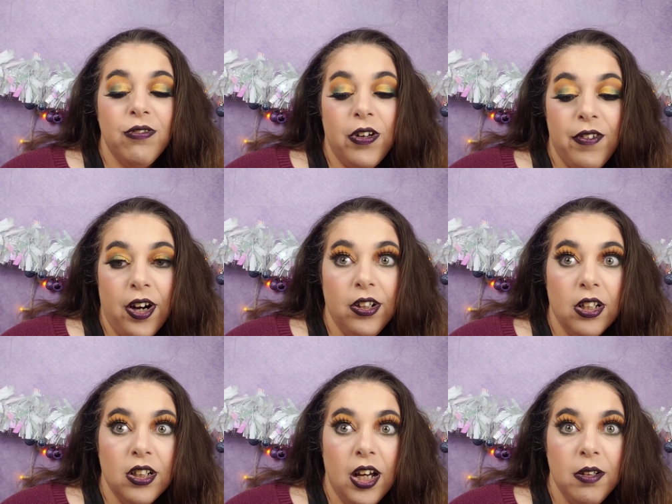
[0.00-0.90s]
for a very
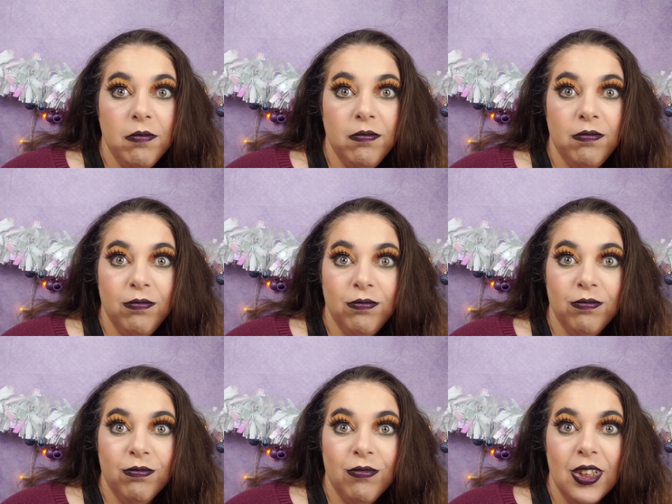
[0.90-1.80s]
long time.
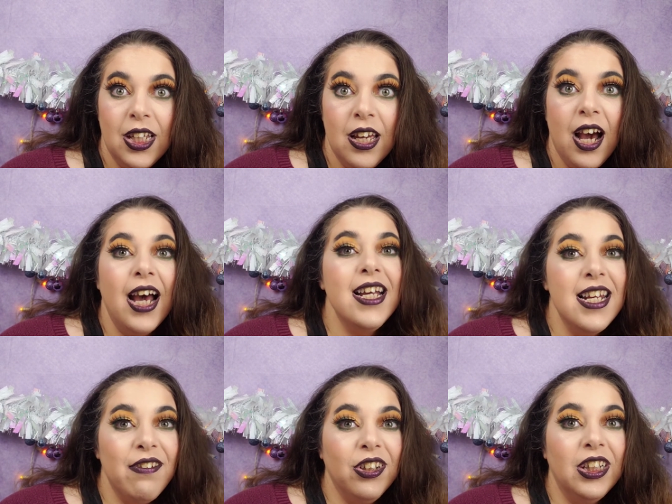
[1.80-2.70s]
It
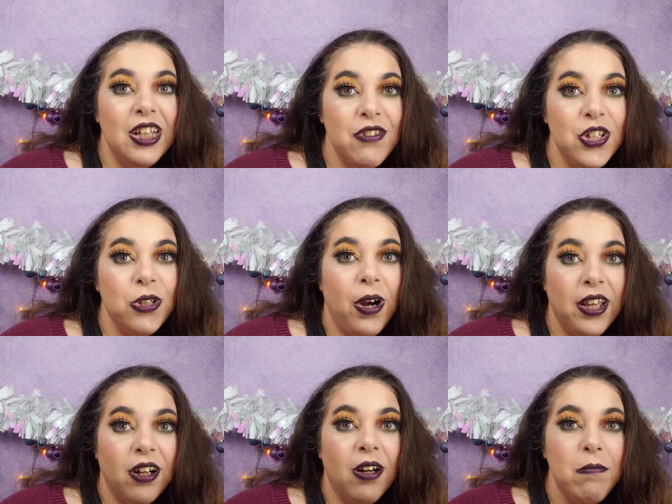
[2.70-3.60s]
never leaves you
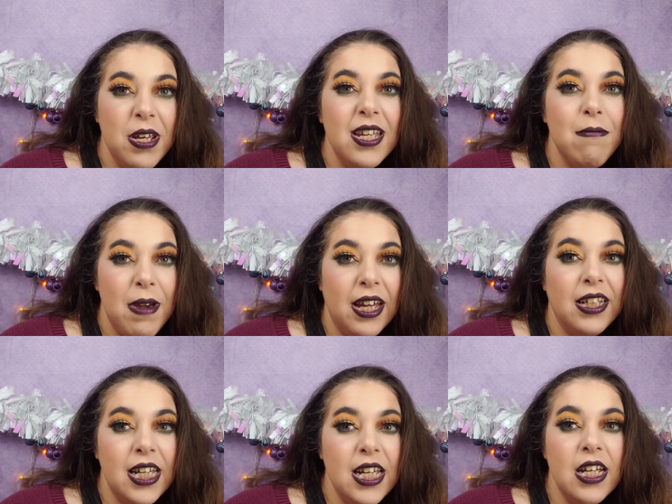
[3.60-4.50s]
either. Being a band
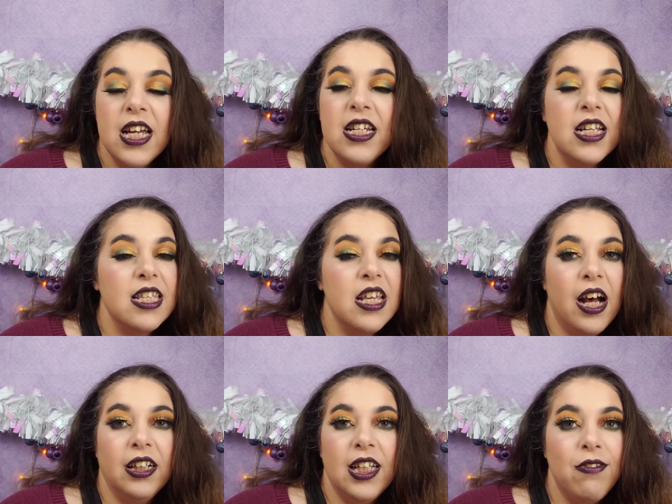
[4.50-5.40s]
geek does
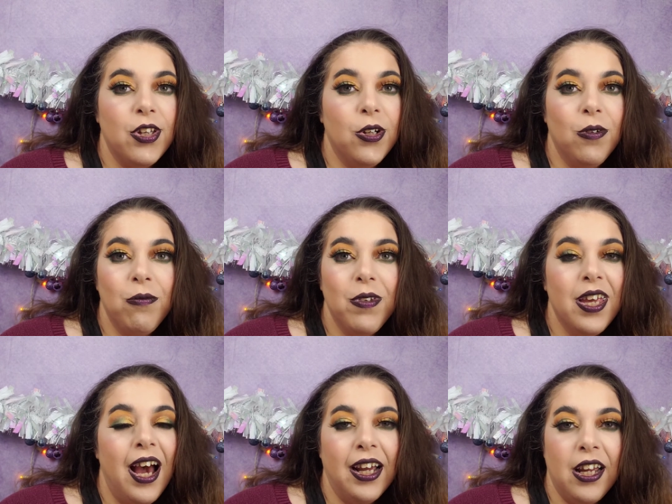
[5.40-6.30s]
not leave you.
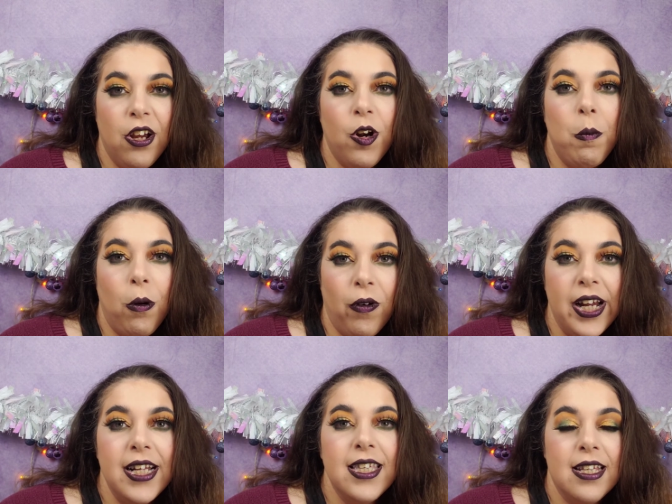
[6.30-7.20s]
I can go to
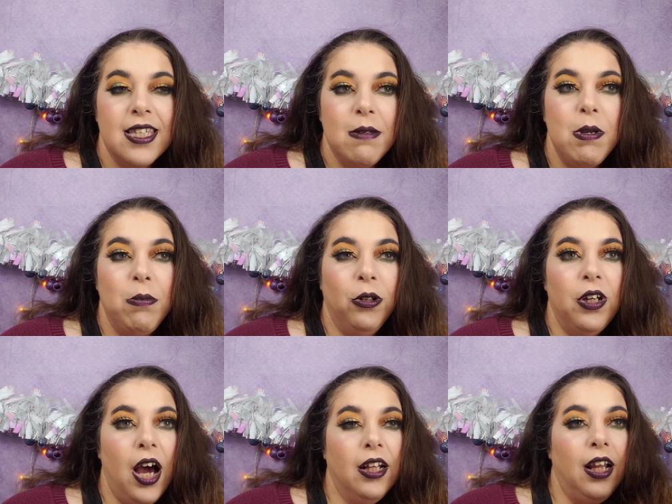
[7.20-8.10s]
parades and see people
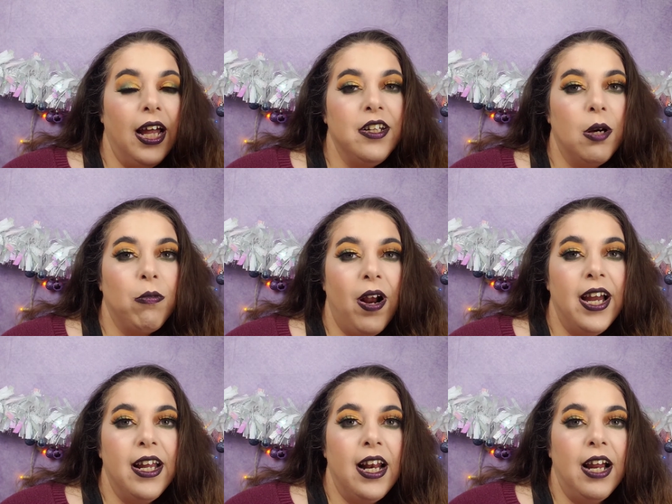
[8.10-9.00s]
not lined up
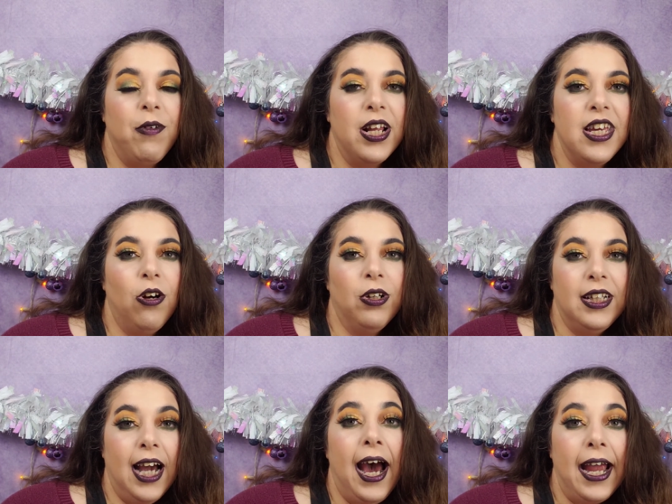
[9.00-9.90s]
right, and I want to yell
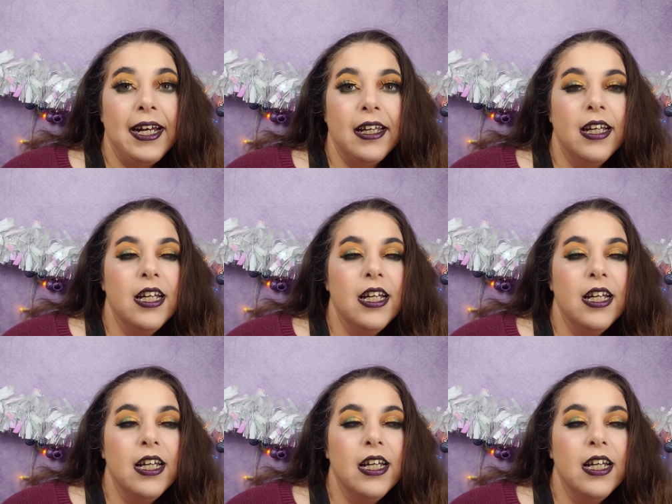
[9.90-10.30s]
guide